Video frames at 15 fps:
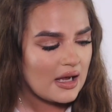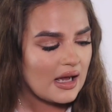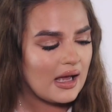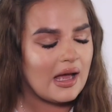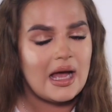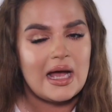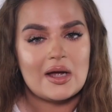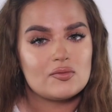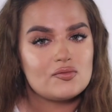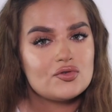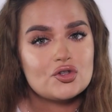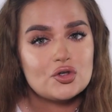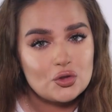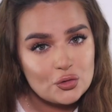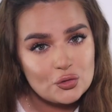uh, I will
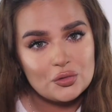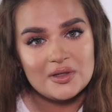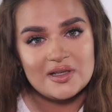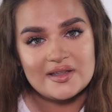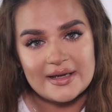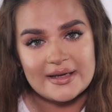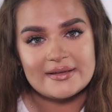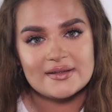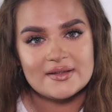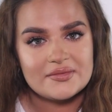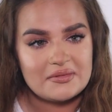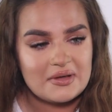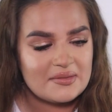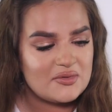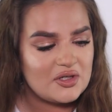surely take
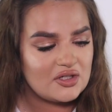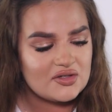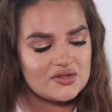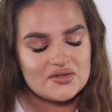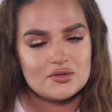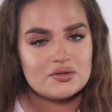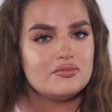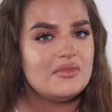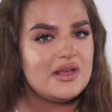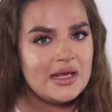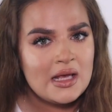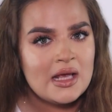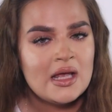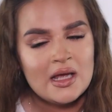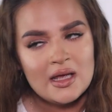this one because to
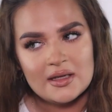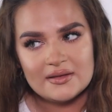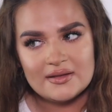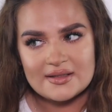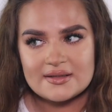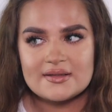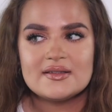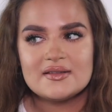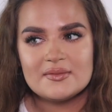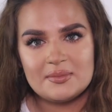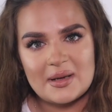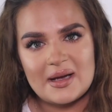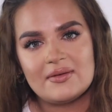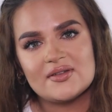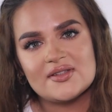me, this is the
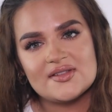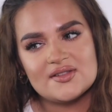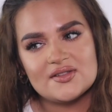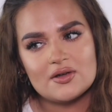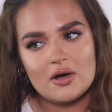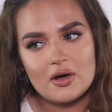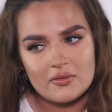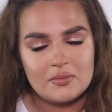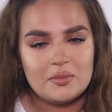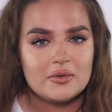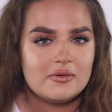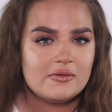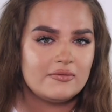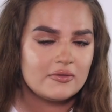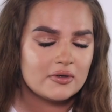best of
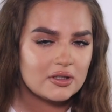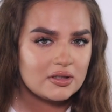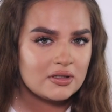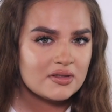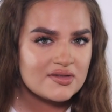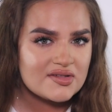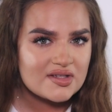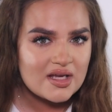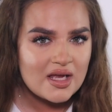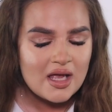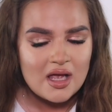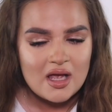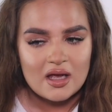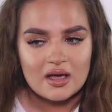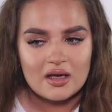both worlds.
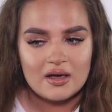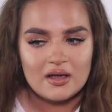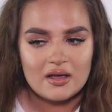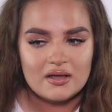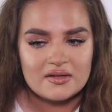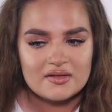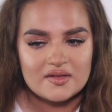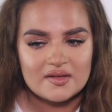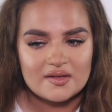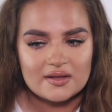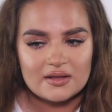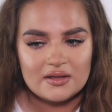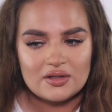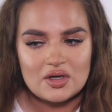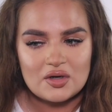Because,
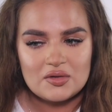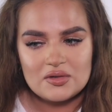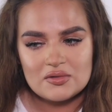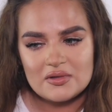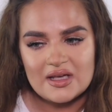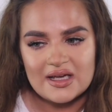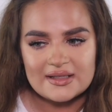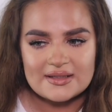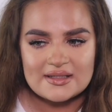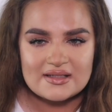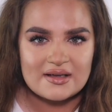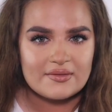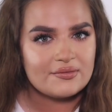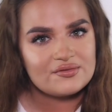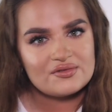you know, you get
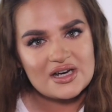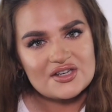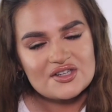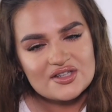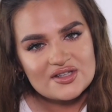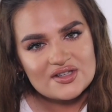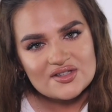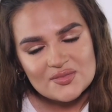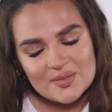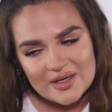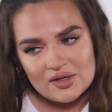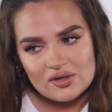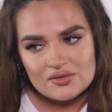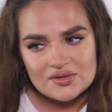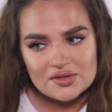some freshness,
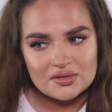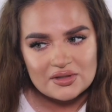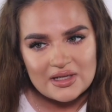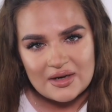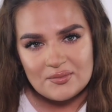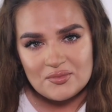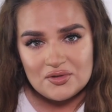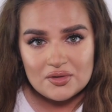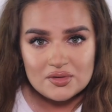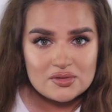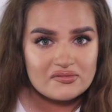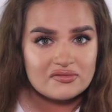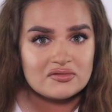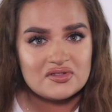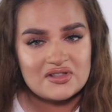but also that
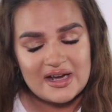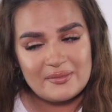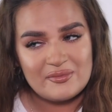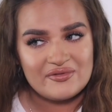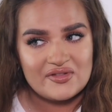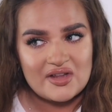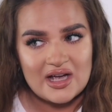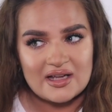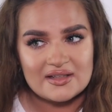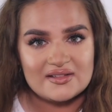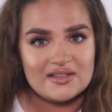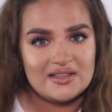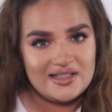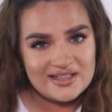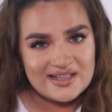beautiful depth that
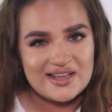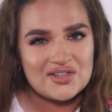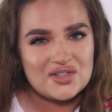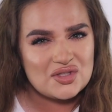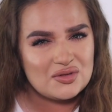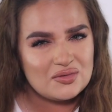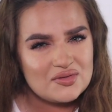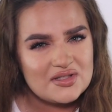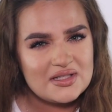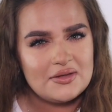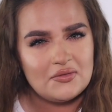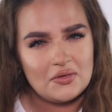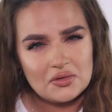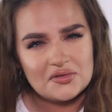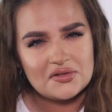Delina
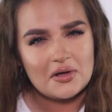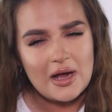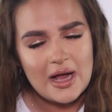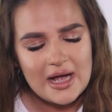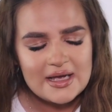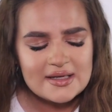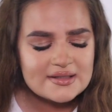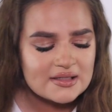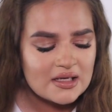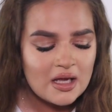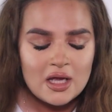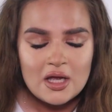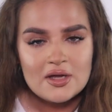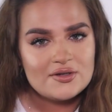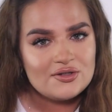Exclusive also has.
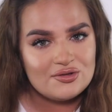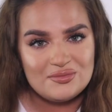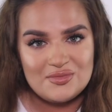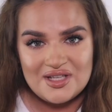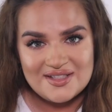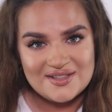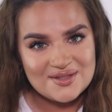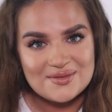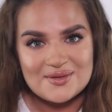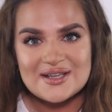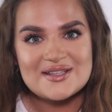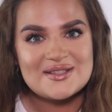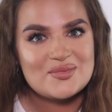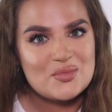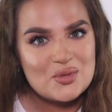To me, this
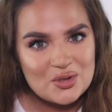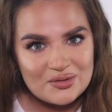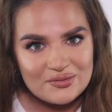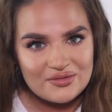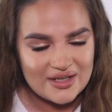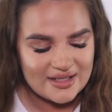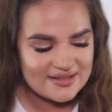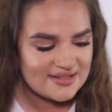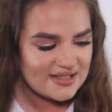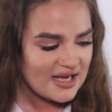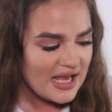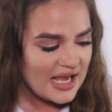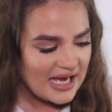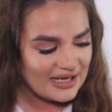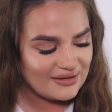one is perfect.
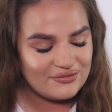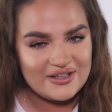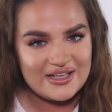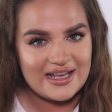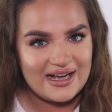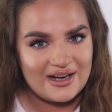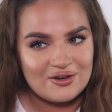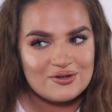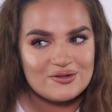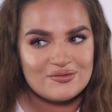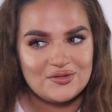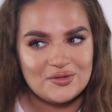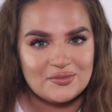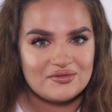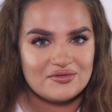I think out
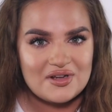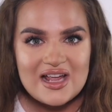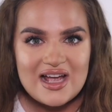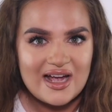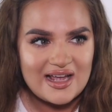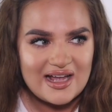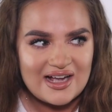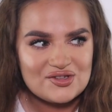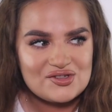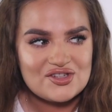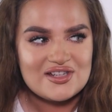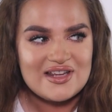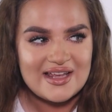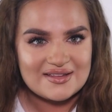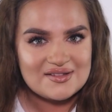of them three, I
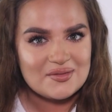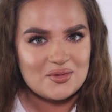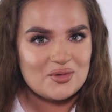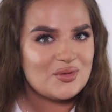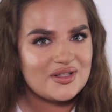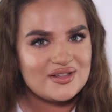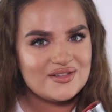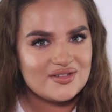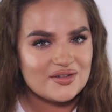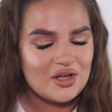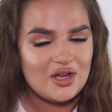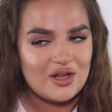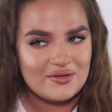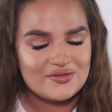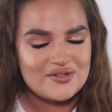actually at the moment
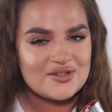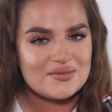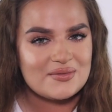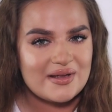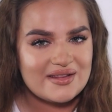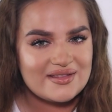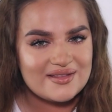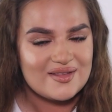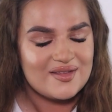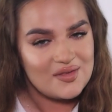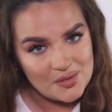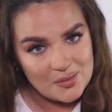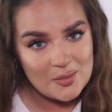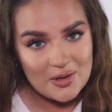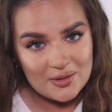love this one
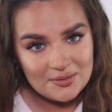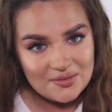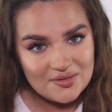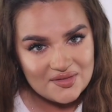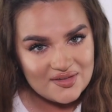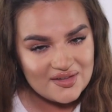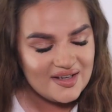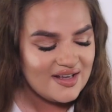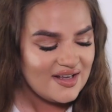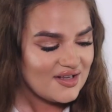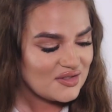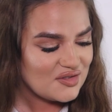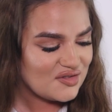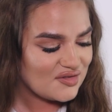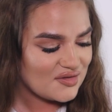the most.
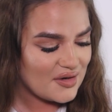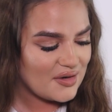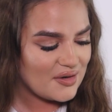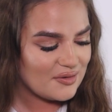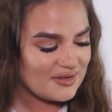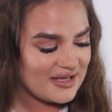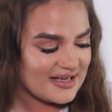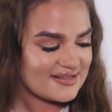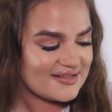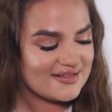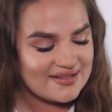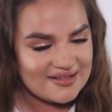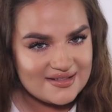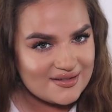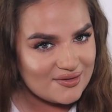So yes,
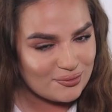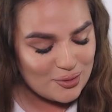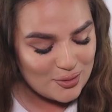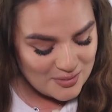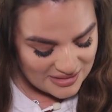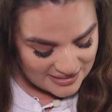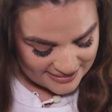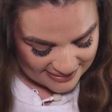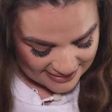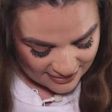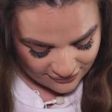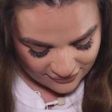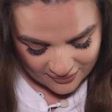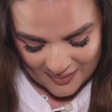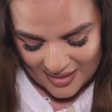this is
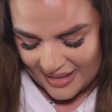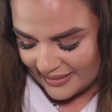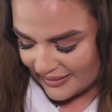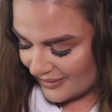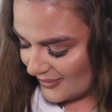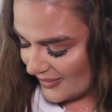Romantique from Arte